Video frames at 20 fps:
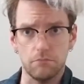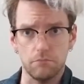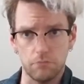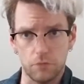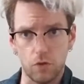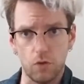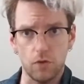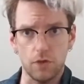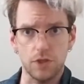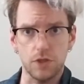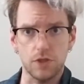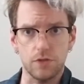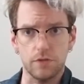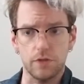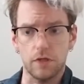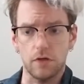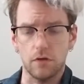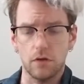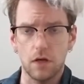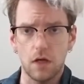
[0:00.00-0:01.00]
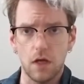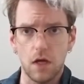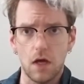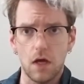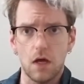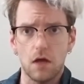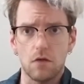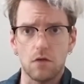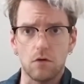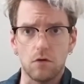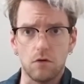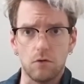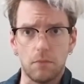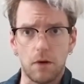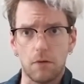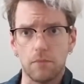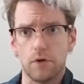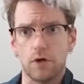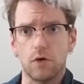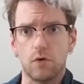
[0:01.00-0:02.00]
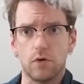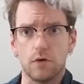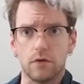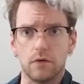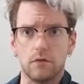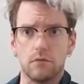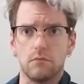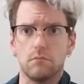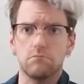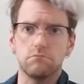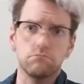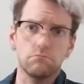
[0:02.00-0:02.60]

Gordon Jr. So Barbara Gordon,